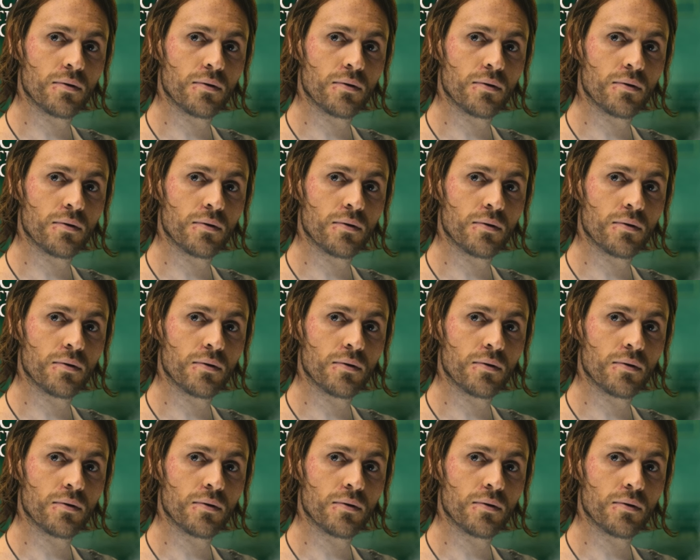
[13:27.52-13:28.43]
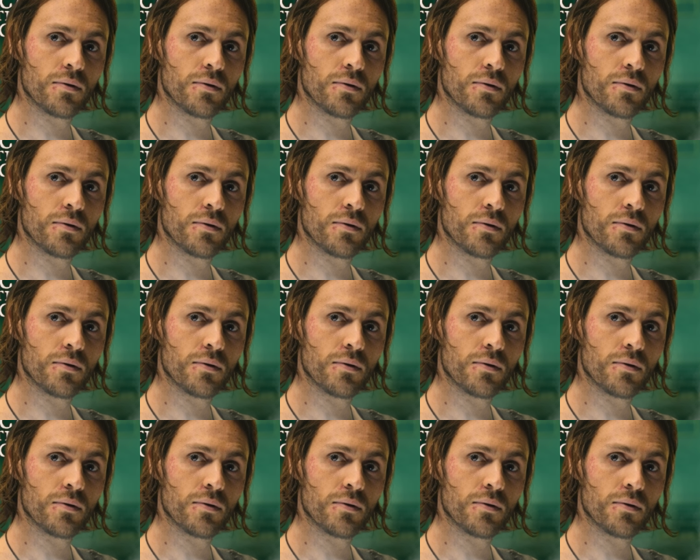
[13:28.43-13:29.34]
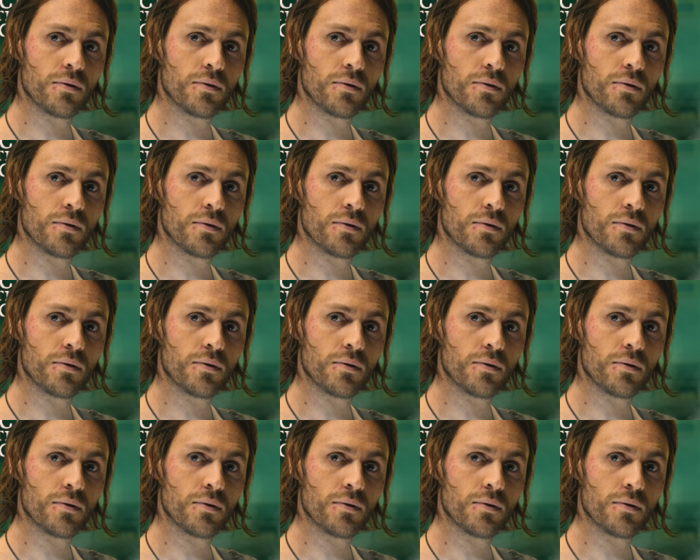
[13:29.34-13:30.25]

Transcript: This is a still picture; no speech is visible.